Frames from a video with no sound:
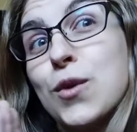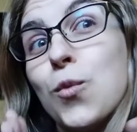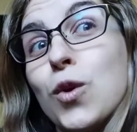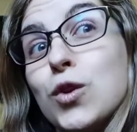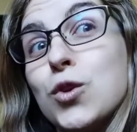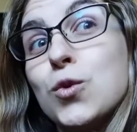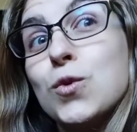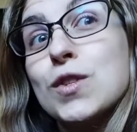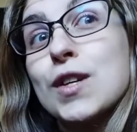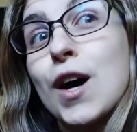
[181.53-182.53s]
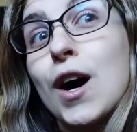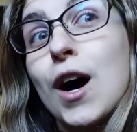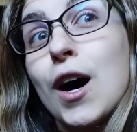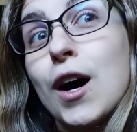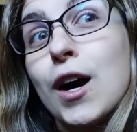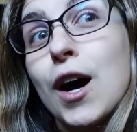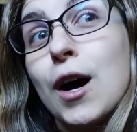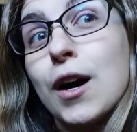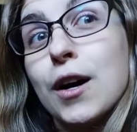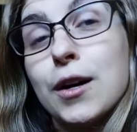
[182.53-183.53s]
will use
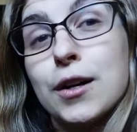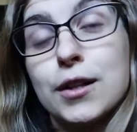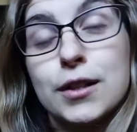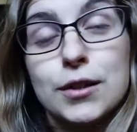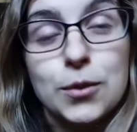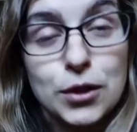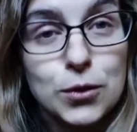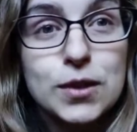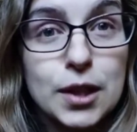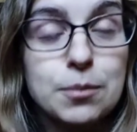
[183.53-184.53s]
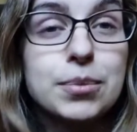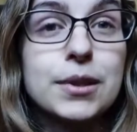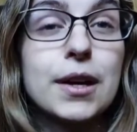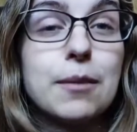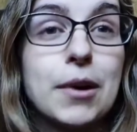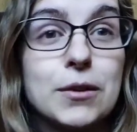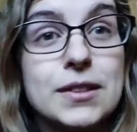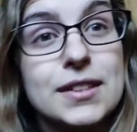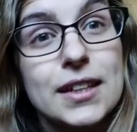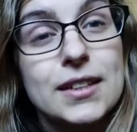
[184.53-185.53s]
up about
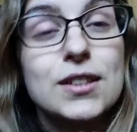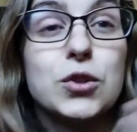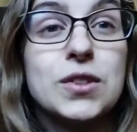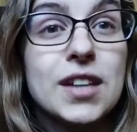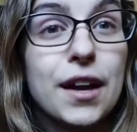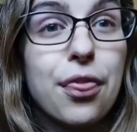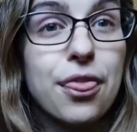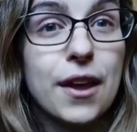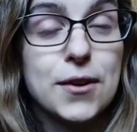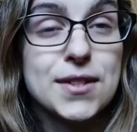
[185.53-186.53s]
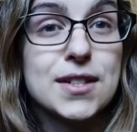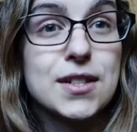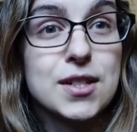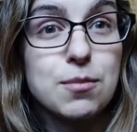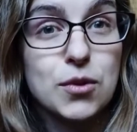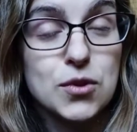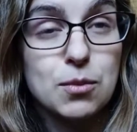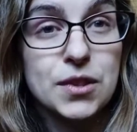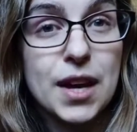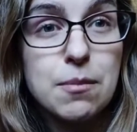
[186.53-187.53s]
6,000 to 10,000 disposable
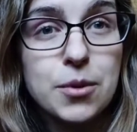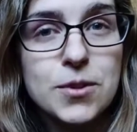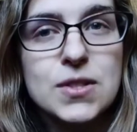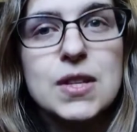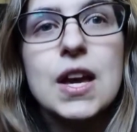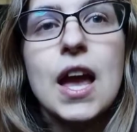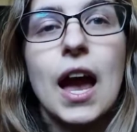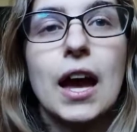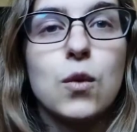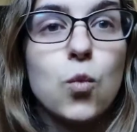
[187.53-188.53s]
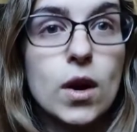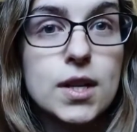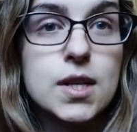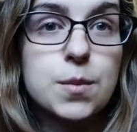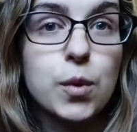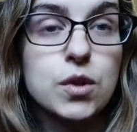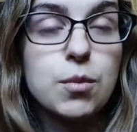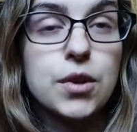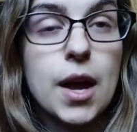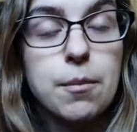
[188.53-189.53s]
diapers, and one disposable
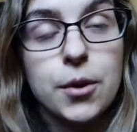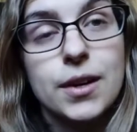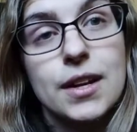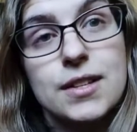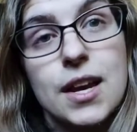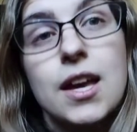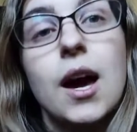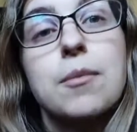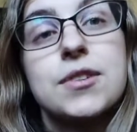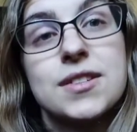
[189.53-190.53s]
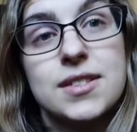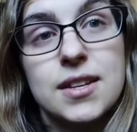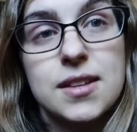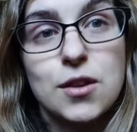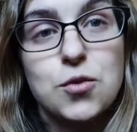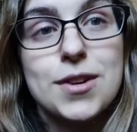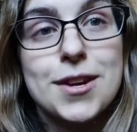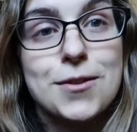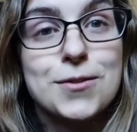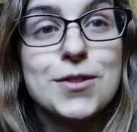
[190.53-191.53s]
diaper can take up to 600
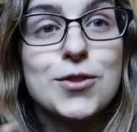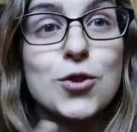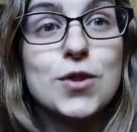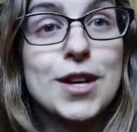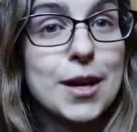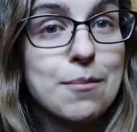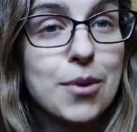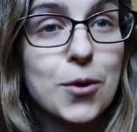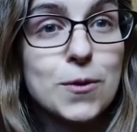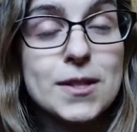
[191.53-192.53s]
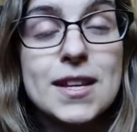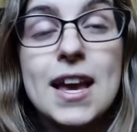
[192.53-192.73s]
years to decompose.